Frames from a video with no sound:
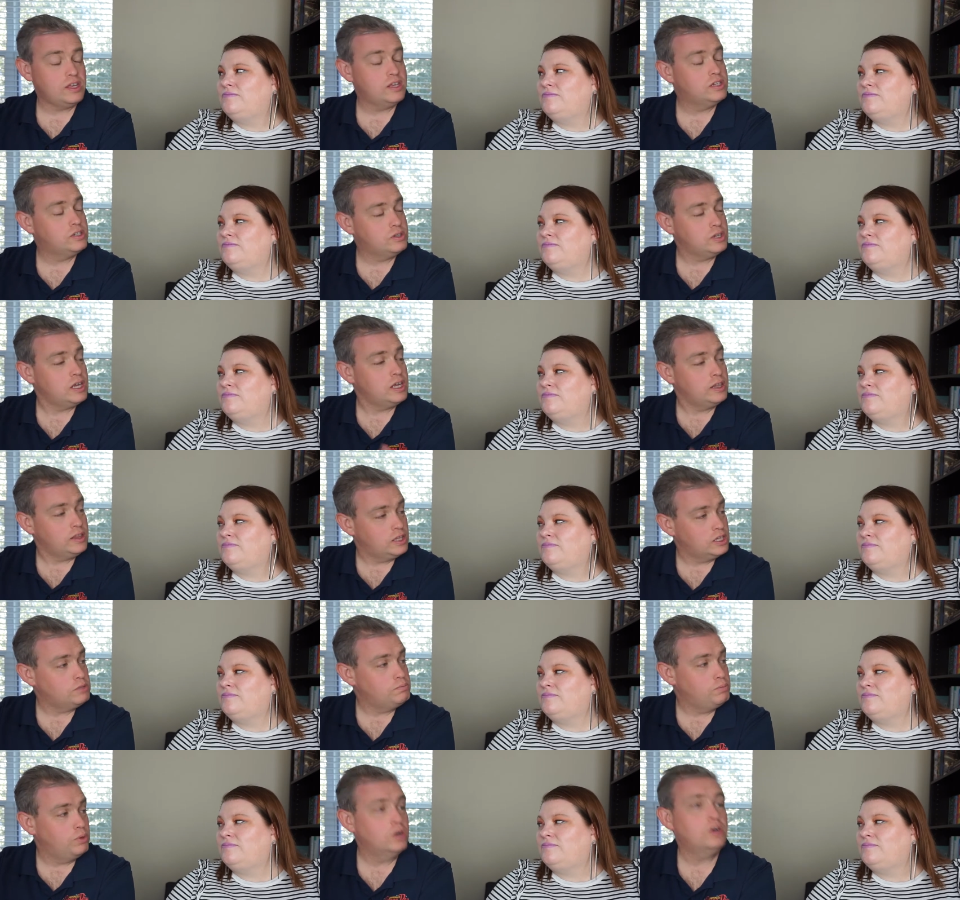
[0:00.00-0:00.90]
Speaker 1: is, in
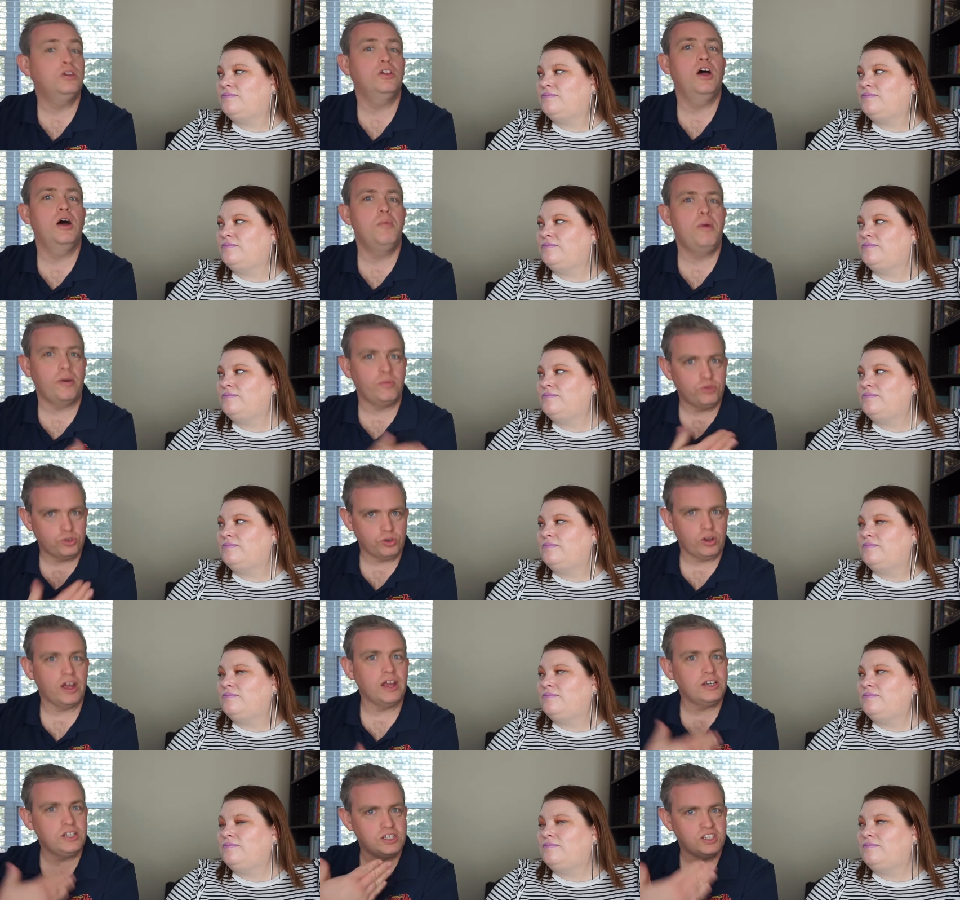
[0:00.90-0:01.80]
this book club, I'm
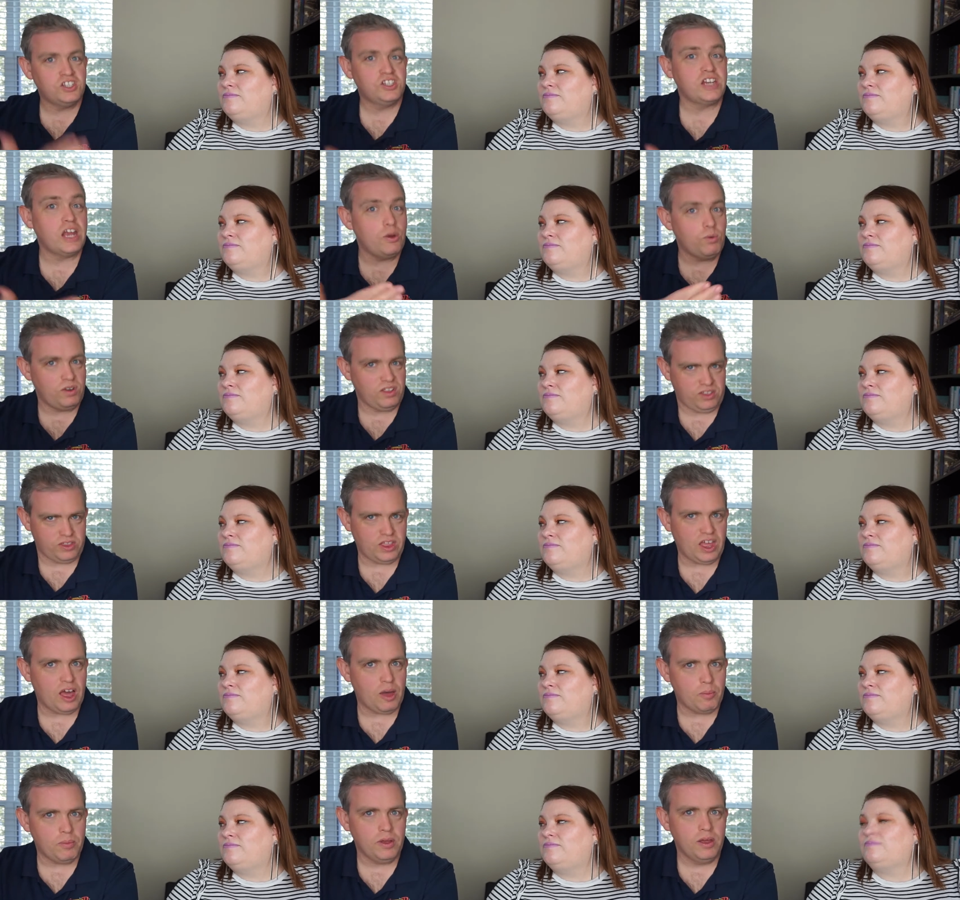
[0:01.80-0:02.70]
trying to stay with
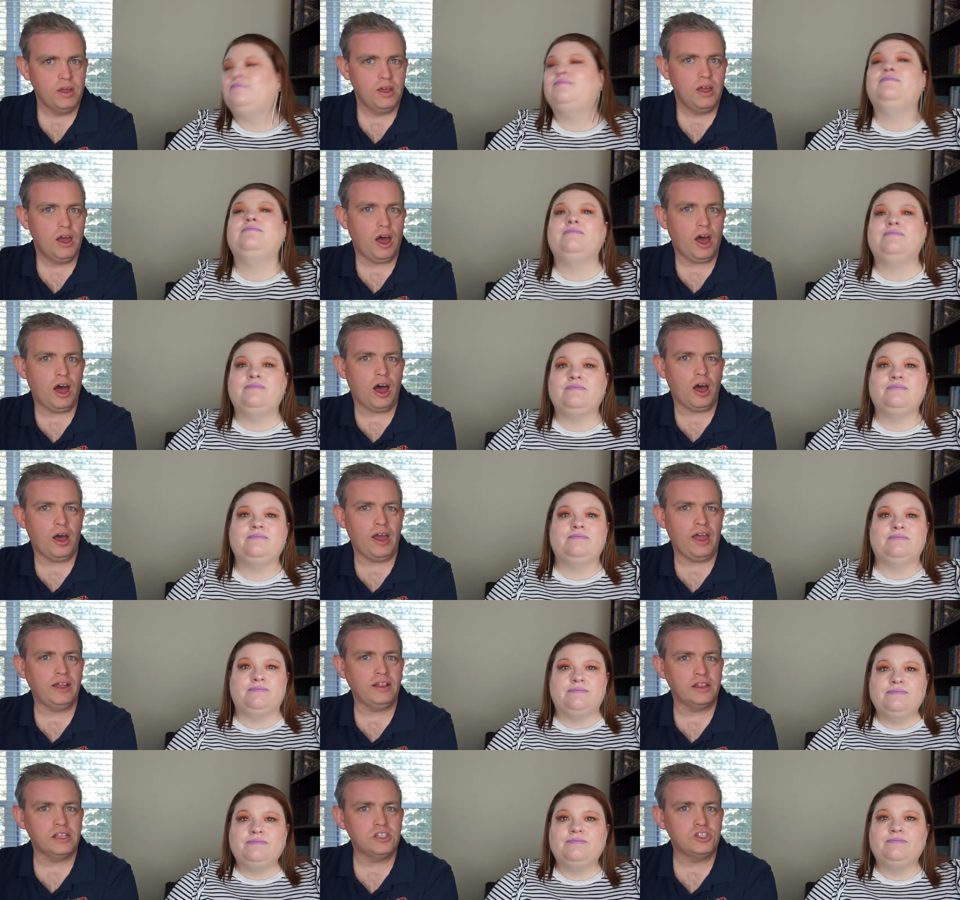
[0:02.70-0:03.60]
them. Uh,
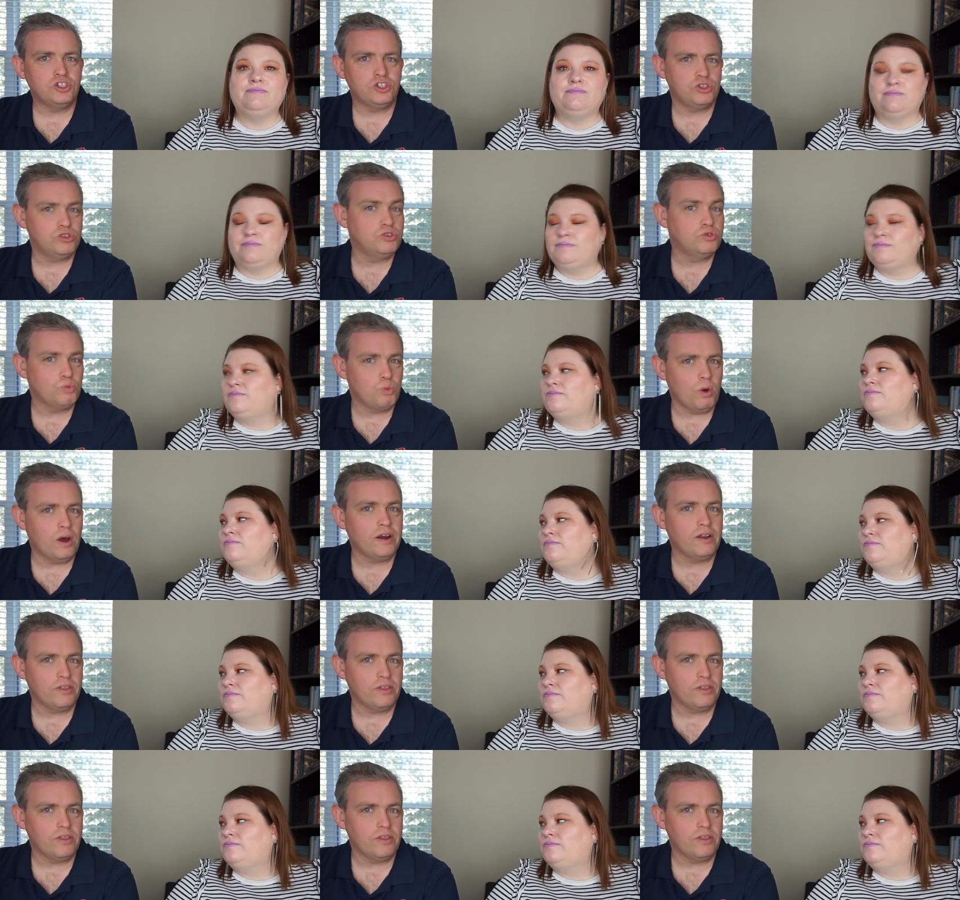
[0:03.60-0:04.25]
at least choose one